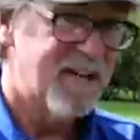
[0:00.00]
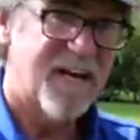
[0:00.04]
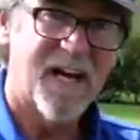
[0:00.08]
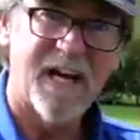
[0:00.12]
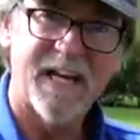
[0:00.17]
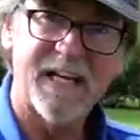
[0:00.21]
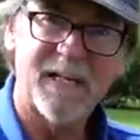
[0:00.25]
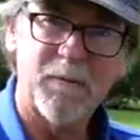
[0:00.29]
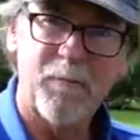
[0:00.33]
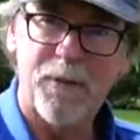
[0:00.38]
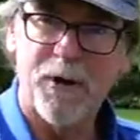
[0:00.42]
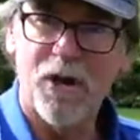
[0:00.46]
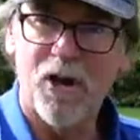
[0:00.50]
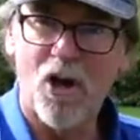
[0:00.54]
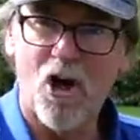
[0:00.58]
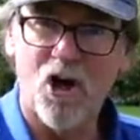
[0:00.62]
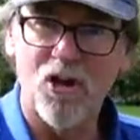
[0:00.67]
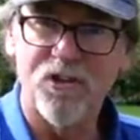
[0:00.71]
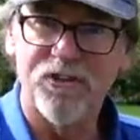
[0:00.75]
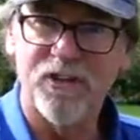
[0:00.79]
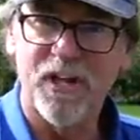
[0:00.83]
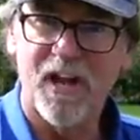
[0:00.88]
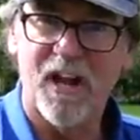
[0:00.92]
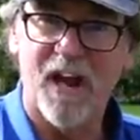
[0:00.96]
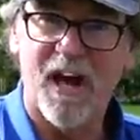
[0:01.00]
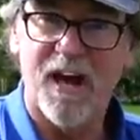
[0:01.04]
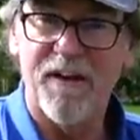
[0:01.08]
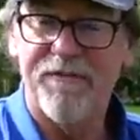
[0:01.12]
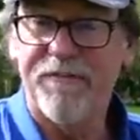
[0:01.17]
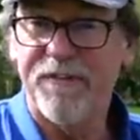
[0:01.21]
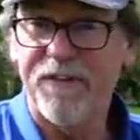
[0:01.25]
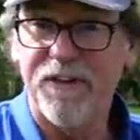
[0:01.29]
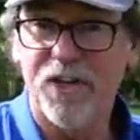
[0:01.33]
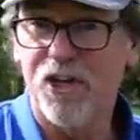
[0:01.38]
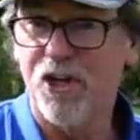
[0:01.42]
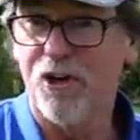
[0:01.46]
and to prolong the
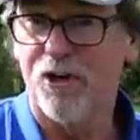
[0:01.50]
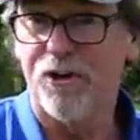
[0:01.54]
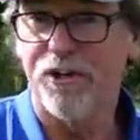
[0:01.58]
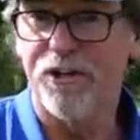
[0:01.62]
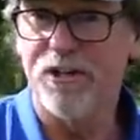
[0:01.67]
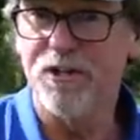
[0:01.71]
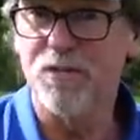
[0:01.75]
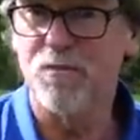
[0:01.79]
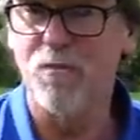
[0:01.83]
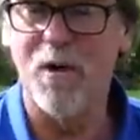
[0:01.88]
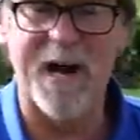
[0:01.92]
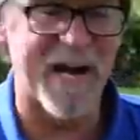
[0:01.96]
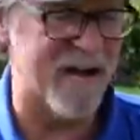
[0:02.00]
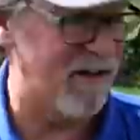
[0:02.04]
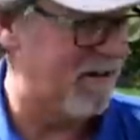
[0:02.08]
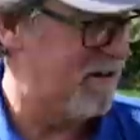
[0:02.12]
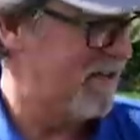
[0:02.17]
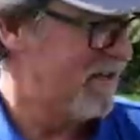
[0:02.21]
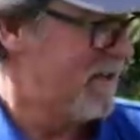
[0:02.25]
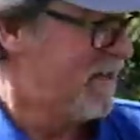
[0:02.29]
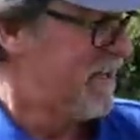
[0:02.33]
life of your gun as well.